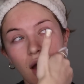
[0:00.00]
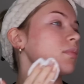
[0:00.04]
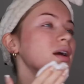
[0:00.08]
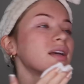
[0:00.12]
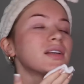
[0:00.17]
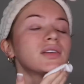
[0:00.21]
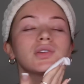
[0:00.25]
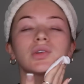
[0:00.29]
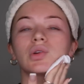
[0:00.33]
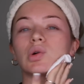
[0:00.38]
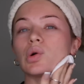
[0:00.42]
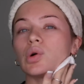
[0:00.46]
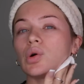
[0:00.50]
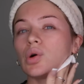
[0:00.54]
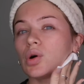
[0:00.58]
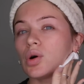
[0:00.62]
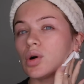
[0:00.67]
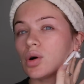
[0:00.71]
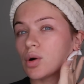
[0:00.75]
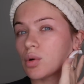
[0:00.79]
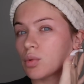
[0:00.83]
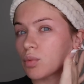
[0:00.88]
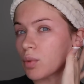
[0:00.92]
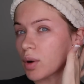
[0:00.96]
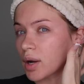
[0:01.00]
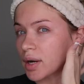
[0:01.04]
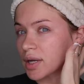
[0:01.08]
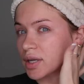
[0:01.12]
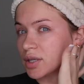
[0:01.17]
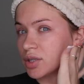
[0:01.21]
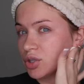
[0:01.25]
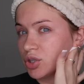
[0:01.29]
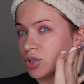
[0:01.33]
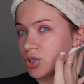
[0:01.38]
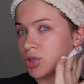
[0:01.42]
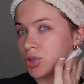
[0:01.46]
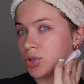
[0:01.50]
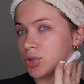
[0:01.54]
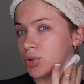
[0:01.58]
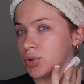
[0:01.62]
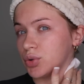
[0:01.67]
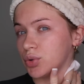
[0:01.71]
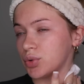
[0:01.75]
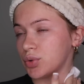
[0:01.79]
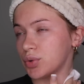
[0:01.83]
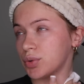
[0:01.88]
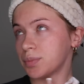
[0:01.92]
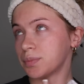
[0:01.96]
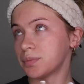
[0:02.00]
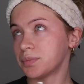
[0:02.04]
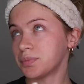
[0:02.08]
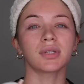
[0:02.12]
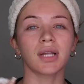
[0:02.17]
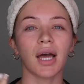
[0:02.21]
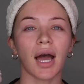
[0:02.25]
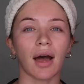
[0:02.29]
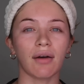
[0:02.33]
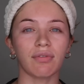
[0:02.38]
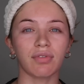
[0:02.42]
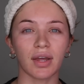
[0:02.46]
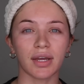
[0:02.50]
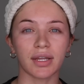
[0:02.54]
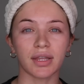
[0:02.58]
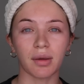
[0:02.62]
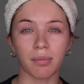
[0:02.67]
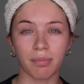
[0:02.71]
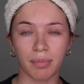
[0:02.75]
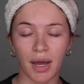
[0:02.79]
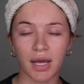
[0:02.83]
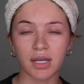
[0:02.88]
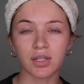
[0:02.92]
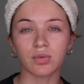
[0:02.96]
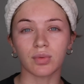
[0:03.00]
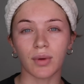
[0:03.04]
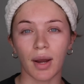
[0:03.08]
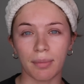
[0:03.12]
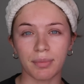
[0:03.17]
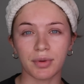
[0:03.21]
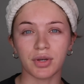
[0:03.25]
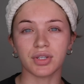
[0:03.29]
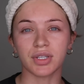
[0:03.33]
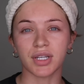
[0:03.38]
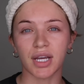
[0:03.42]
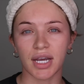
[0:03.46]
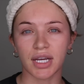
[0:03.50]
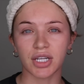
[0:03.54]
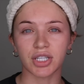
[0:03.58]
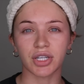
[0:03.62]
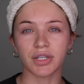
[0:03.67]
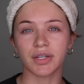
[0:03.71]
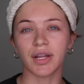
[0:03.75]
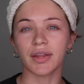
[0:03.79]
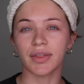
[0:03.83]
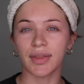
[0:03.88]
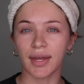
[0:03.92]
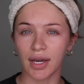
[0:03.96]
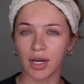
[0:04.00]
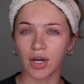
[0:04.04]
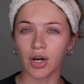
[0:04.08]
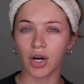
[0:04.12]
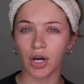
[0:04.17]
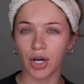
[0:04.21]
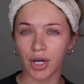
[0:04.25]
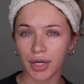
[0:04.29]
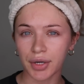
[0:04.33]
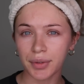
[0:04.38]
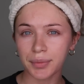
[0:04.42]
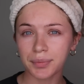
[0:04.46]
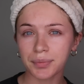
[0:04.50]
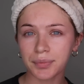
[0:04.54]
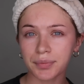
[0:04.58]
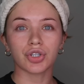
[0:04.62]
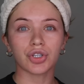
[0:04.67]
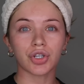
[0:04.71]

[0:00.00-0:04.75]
my school wanted to have like the best reputation that they could.